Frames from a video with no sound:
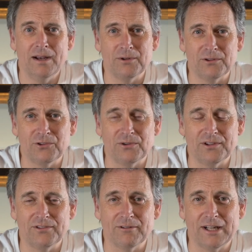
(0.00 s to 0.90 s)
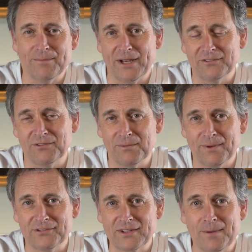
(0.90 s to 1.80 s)
I'm not sure this really makes for the
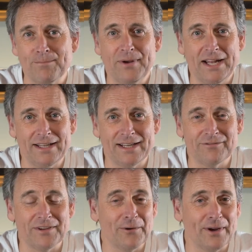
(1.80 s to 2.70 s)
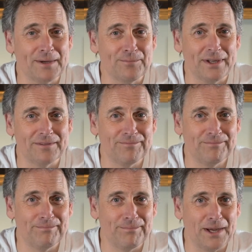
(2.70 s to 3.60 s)
most compelling viewing, but
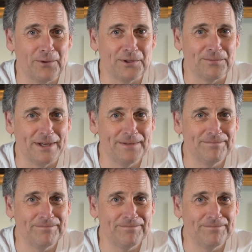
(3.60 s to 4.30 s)
bear with me.